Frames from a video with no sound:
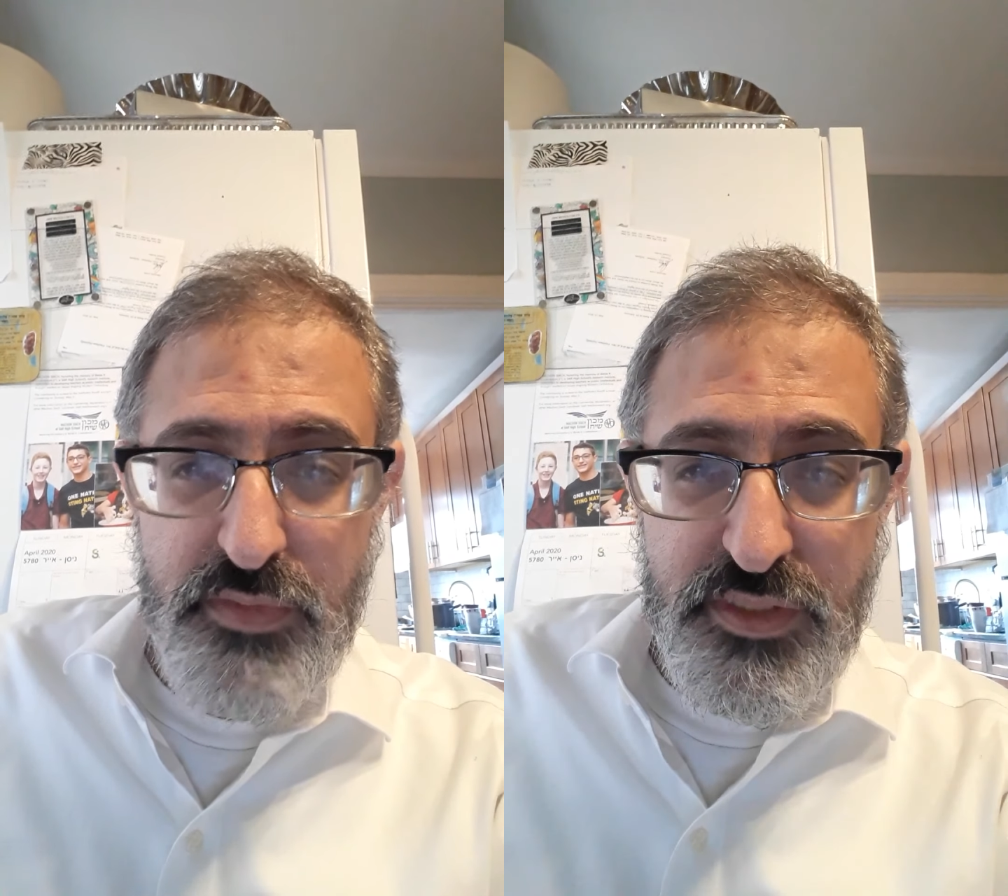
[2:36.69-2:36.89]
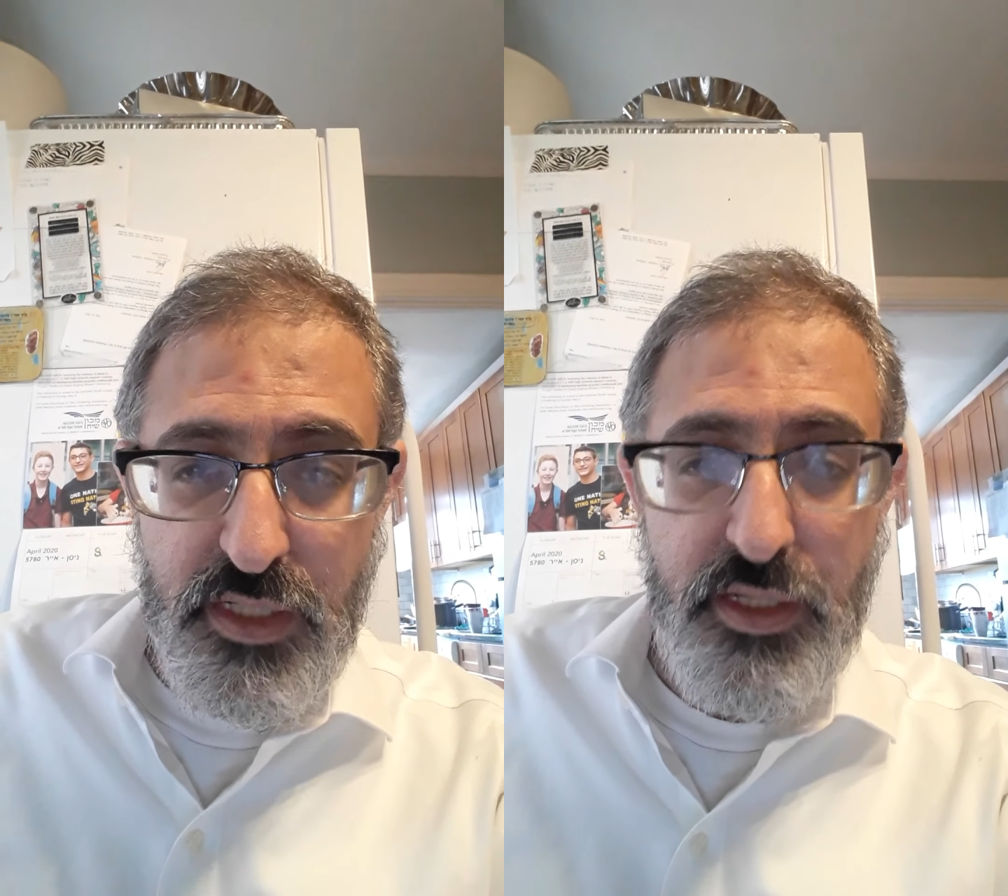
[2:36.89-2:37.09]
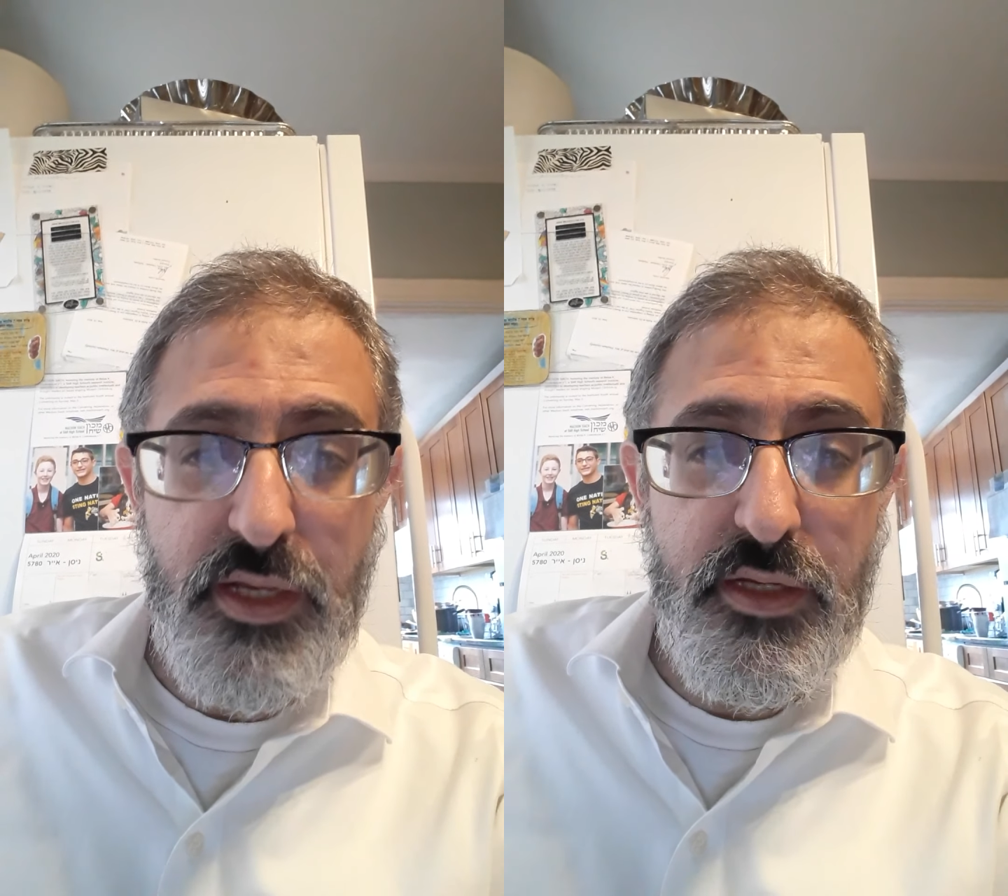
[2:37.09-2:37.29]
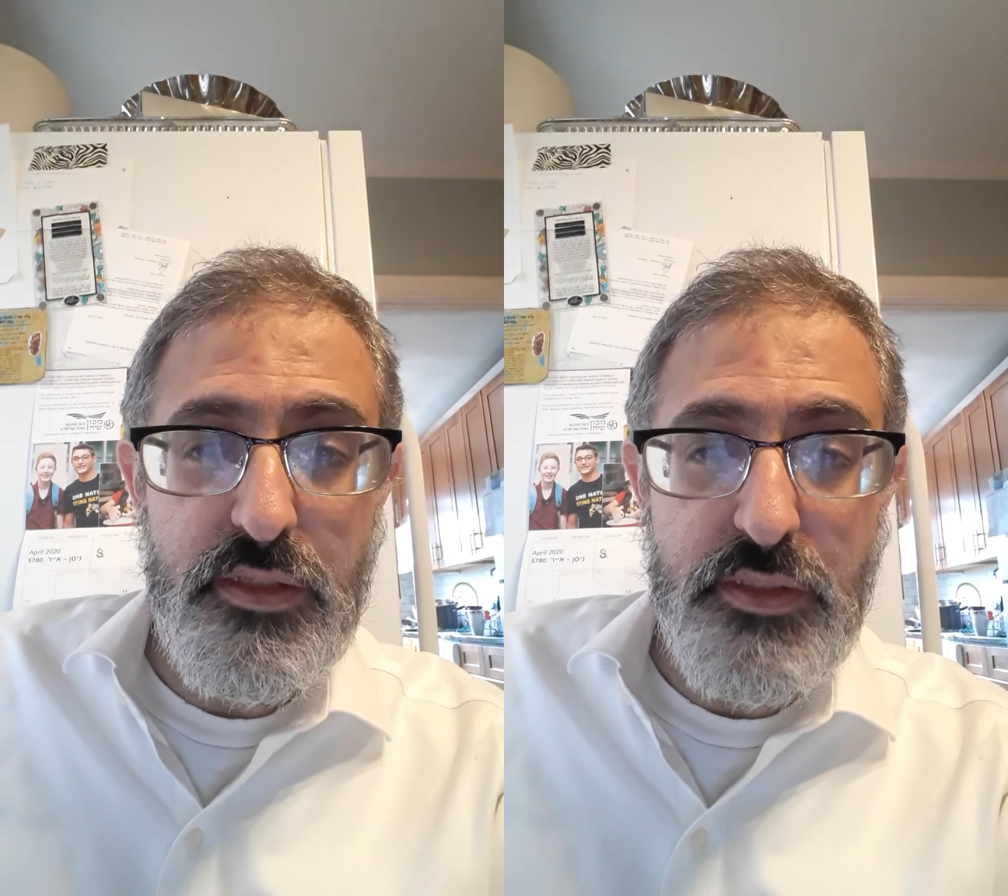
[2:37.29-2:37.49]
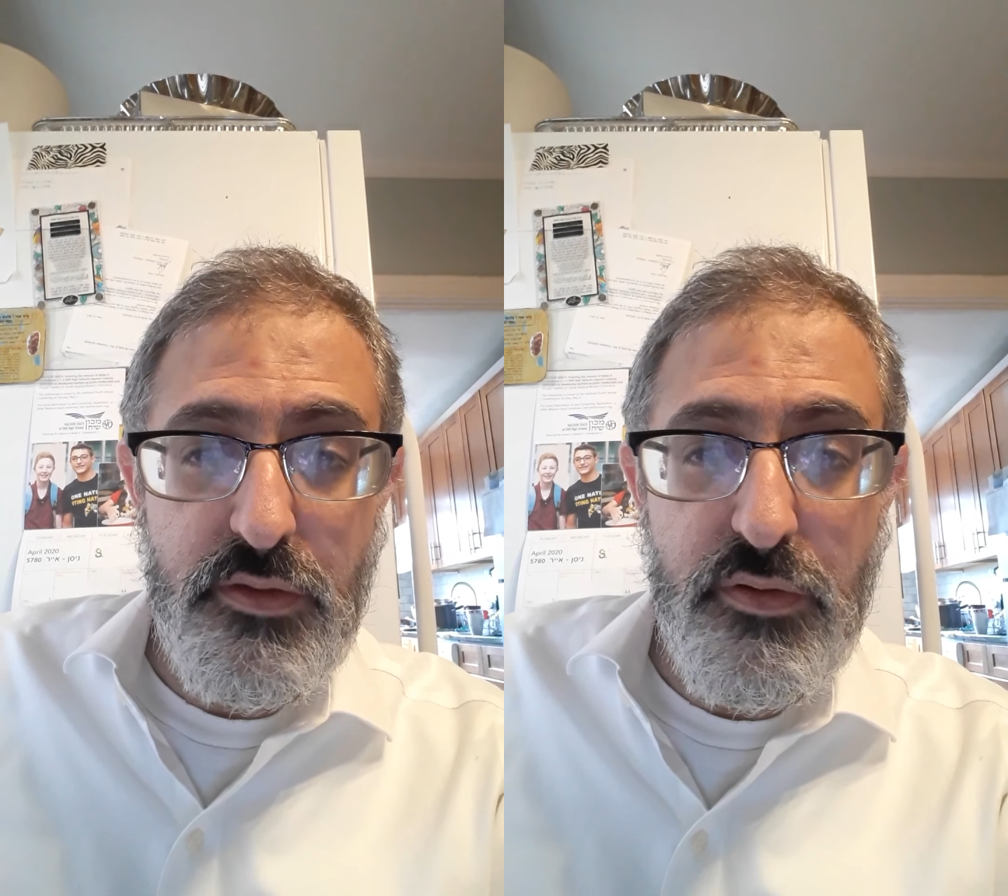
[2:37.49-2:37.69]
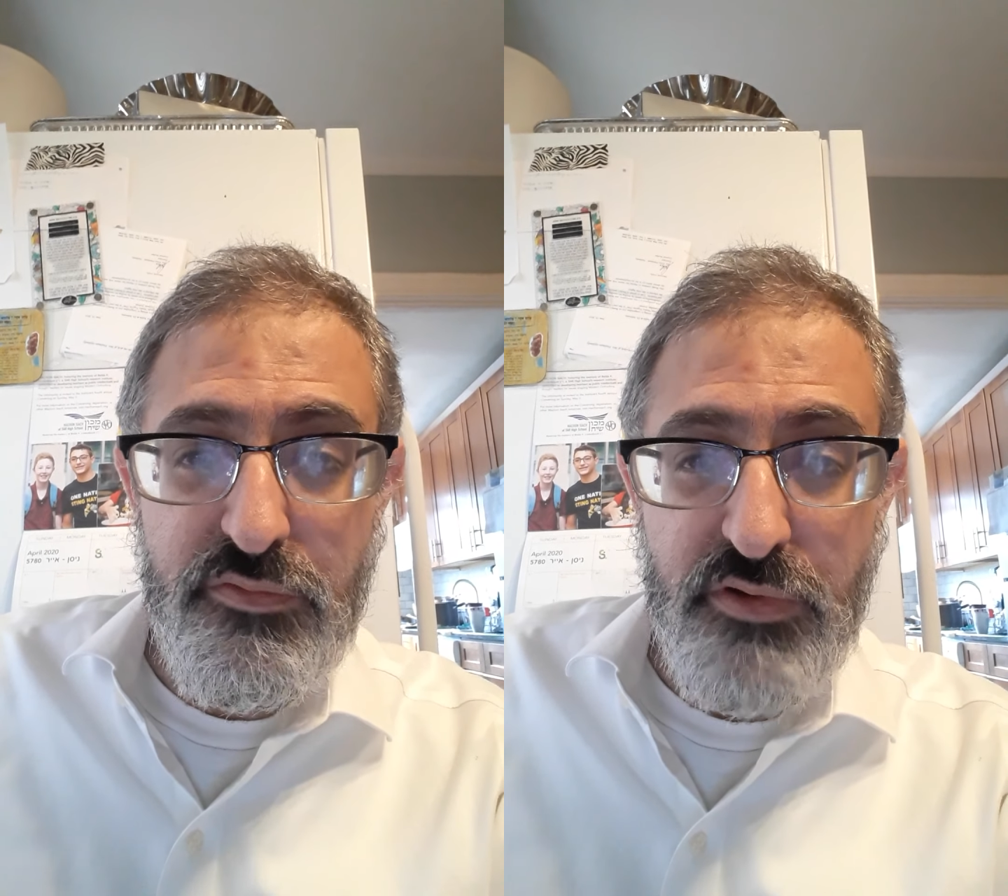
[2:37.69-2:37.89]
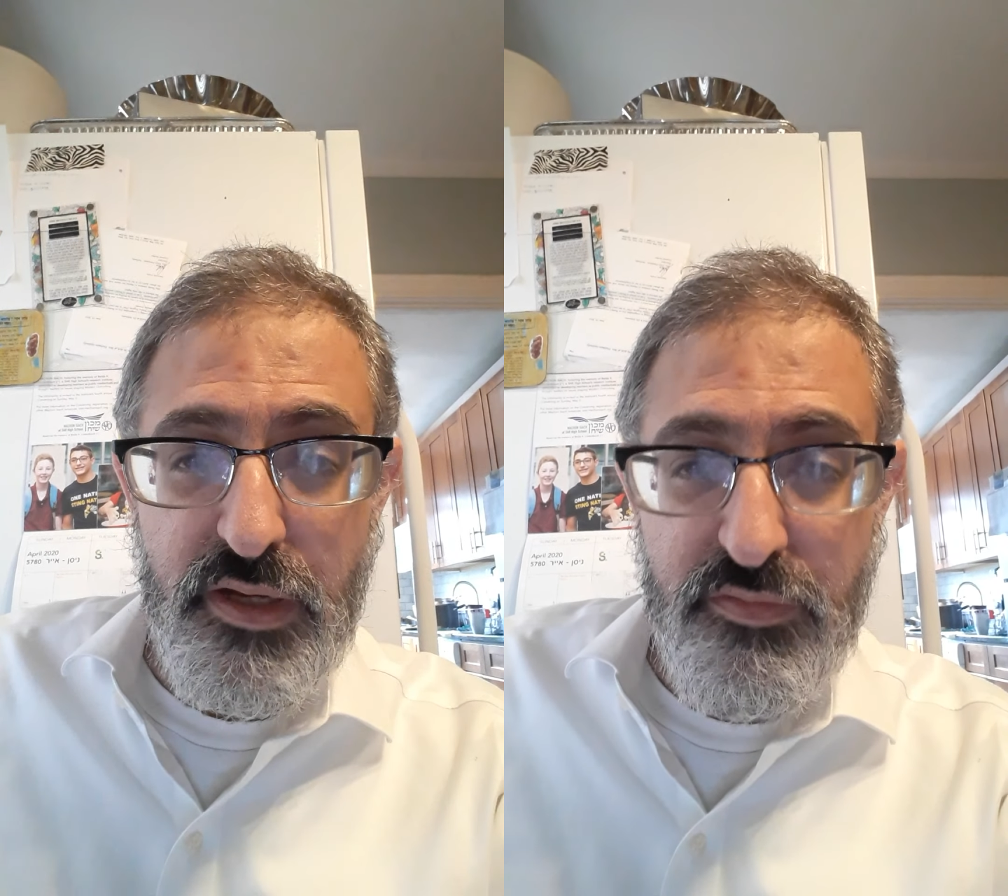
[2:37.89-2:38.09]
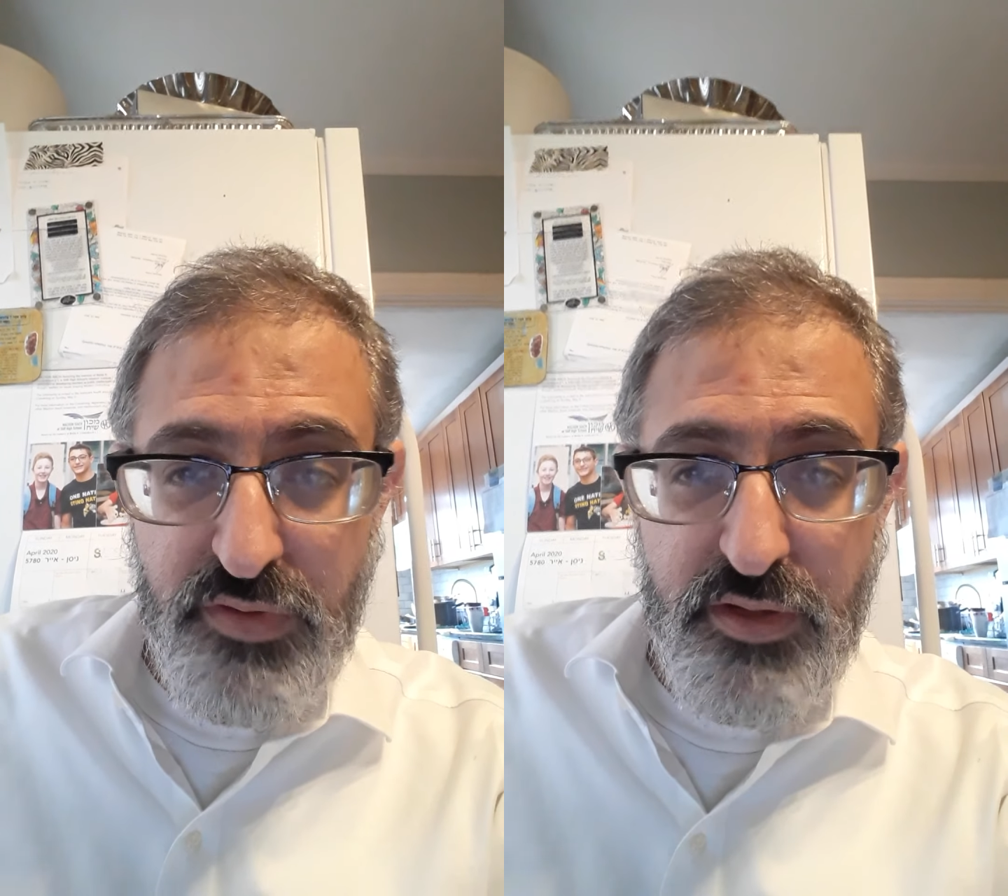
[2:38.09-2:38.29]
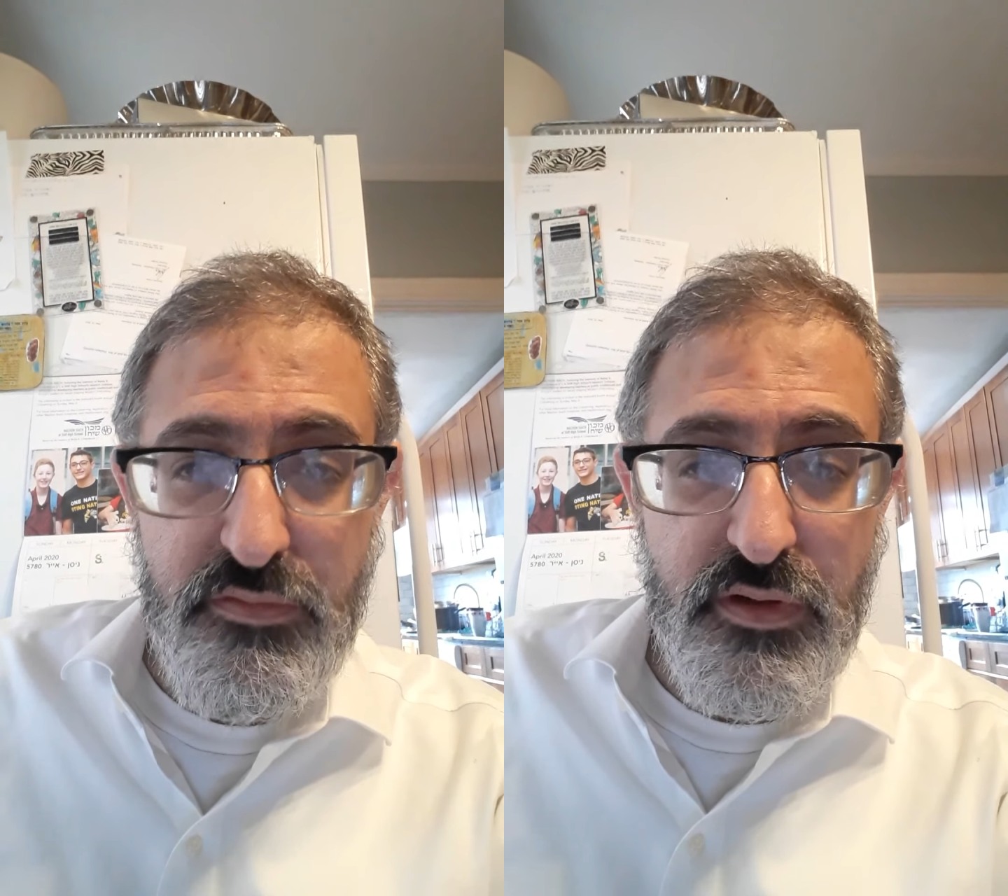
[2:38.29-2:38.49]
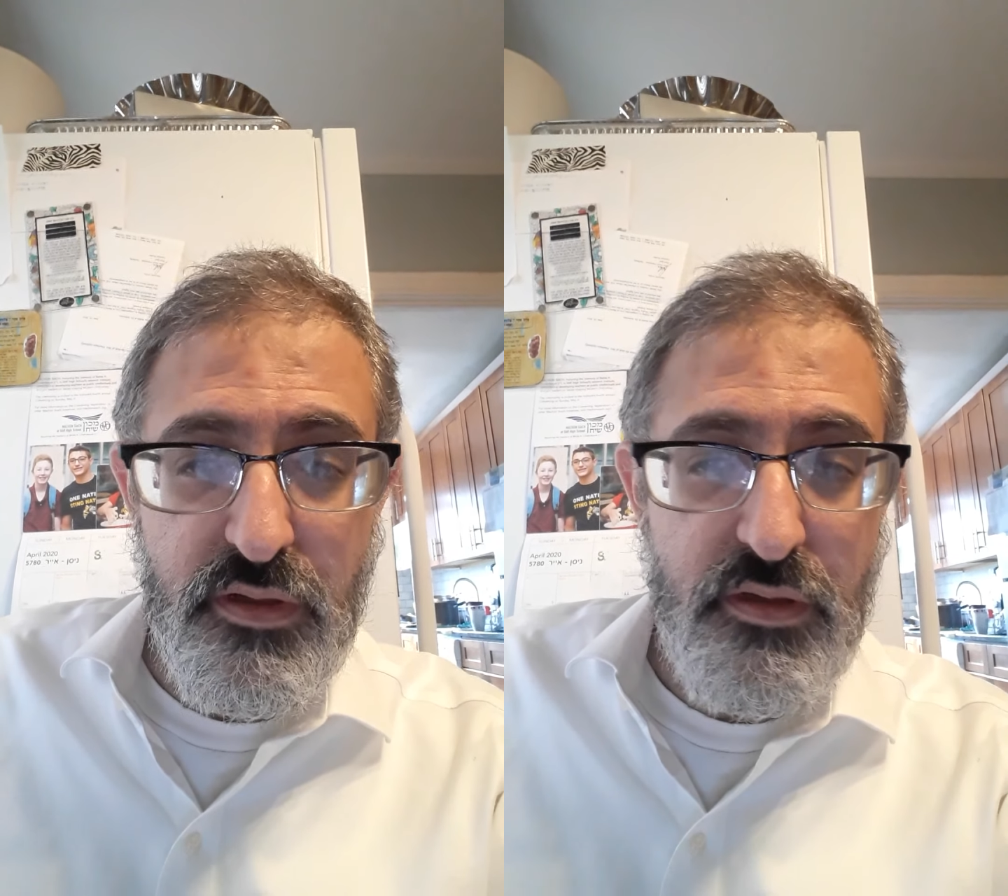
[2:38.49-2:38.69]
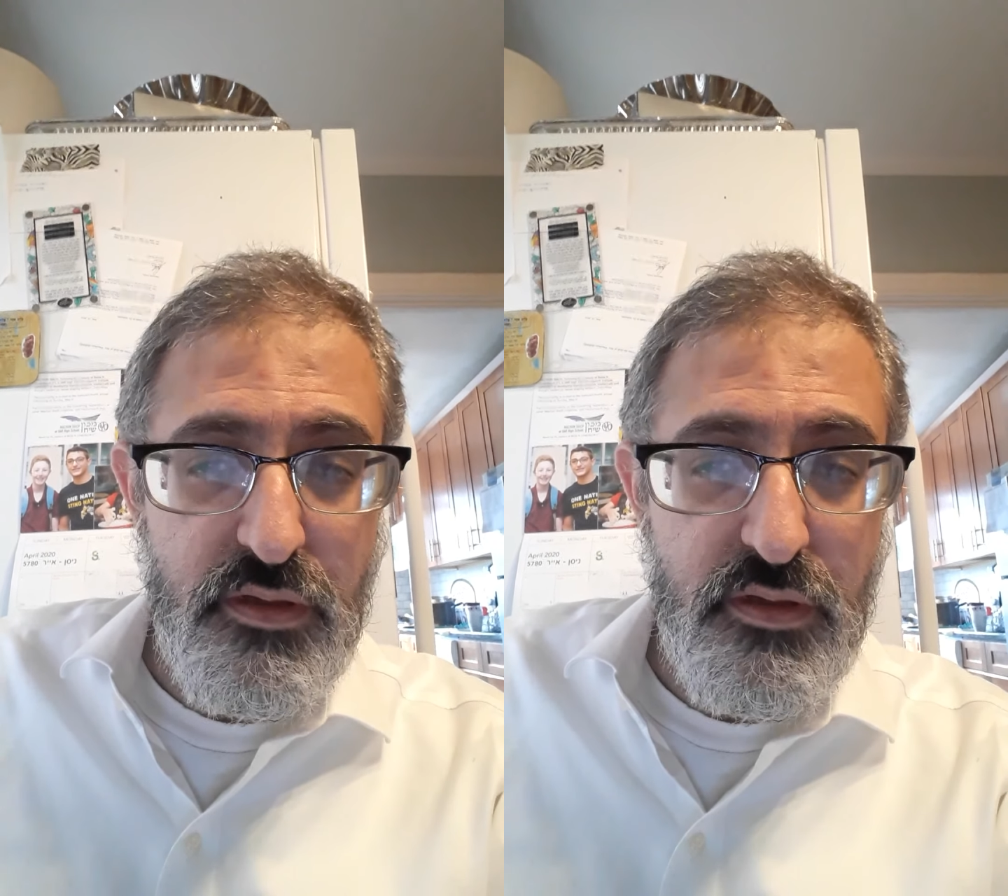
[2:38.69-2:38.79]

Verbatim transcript: Misayaya de Ovre Avera